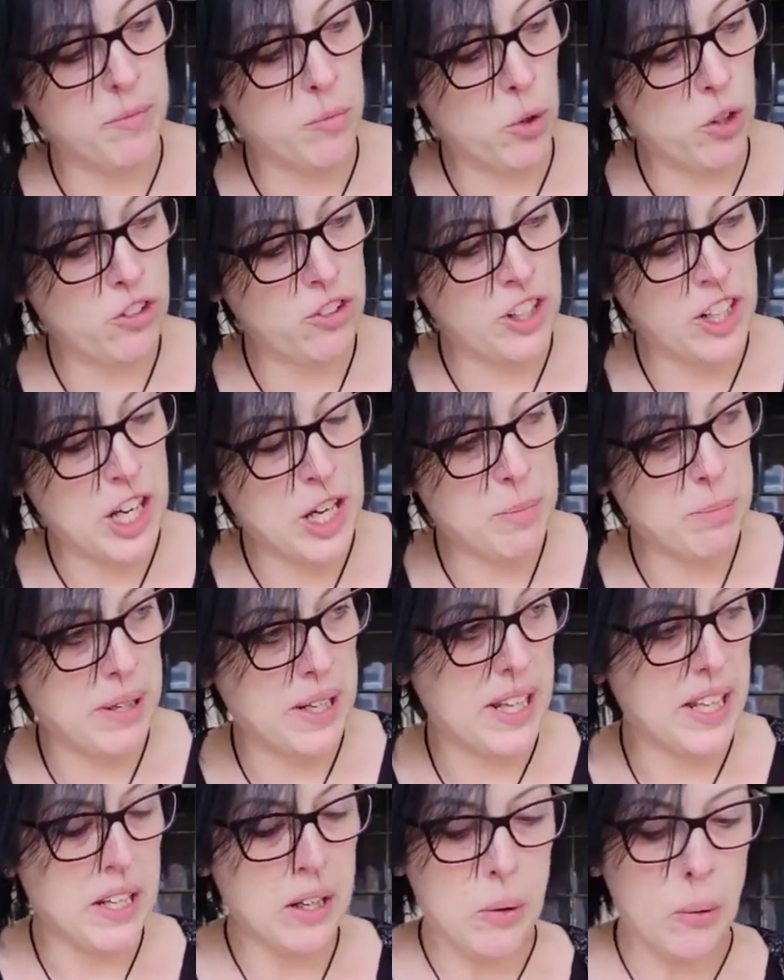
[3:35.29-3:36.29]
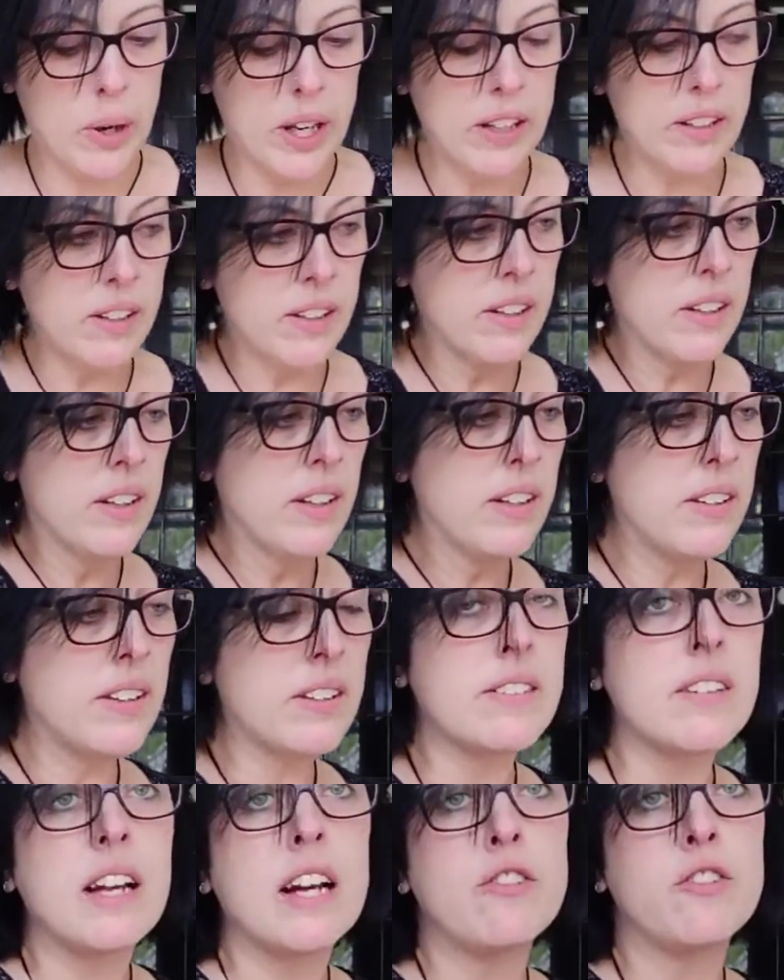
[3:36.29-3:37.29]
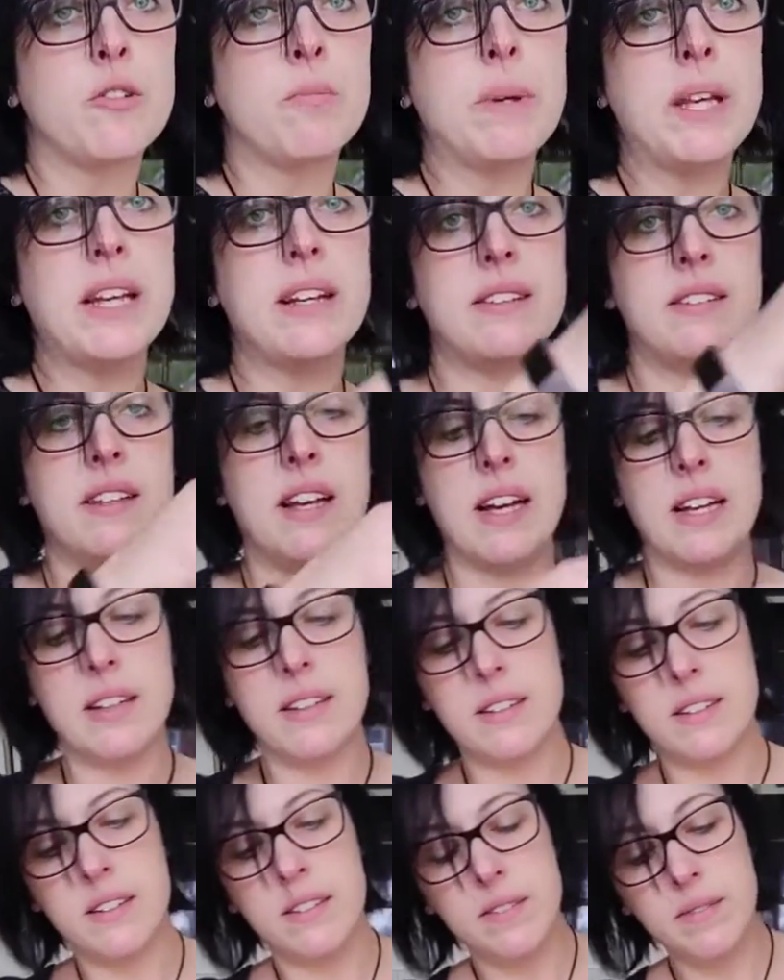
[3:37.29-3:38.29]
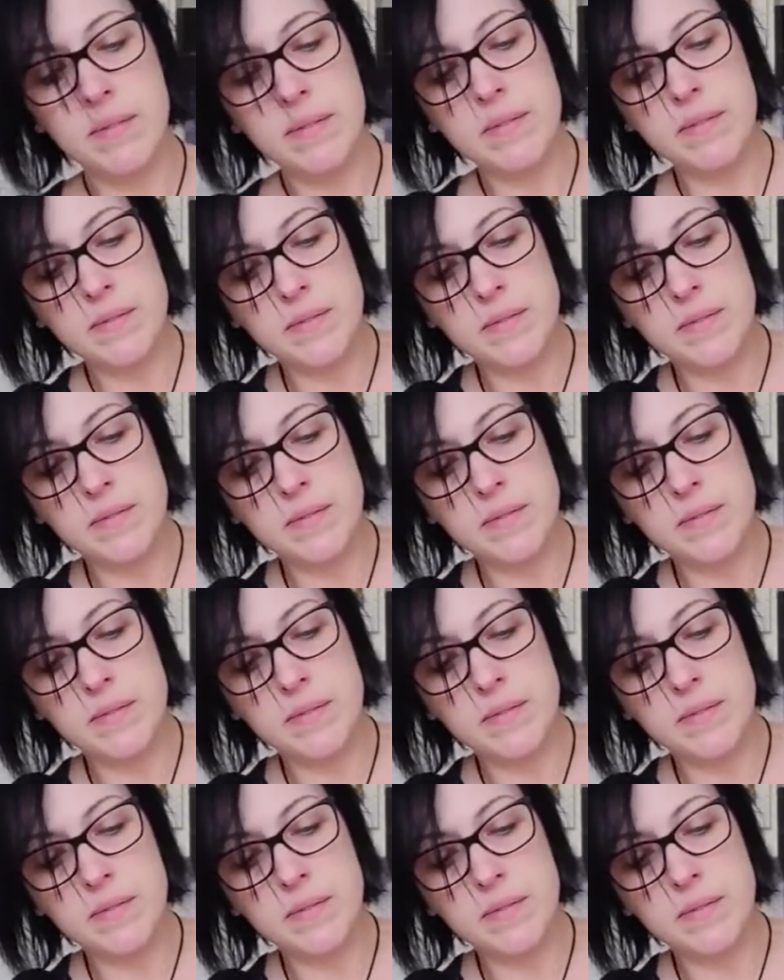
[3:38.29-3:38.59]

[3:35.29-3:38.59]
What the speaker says: washing up liquid. Doesn't have to be exact.